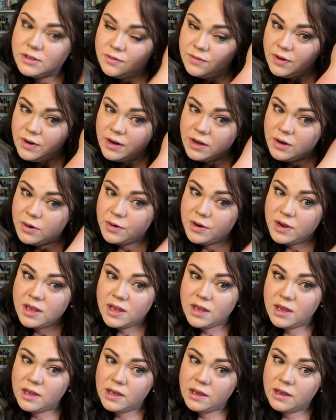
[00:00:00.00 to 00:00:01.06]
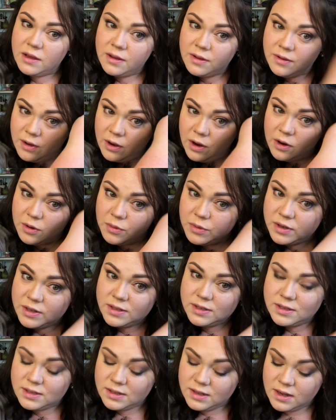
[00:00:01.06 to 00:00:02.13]
Very creaky
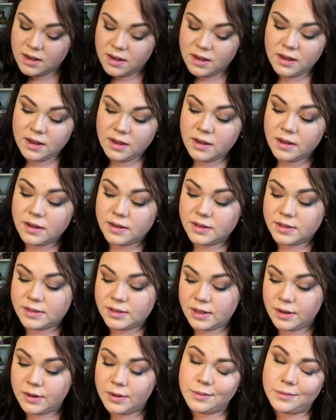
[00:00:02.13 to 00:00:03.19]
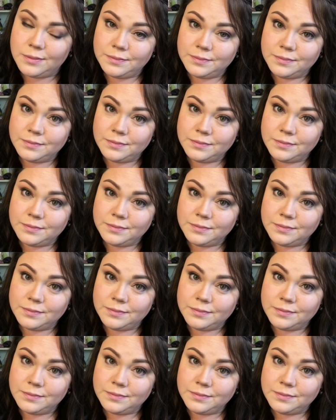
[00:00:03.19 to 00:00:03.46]
hardwoods. So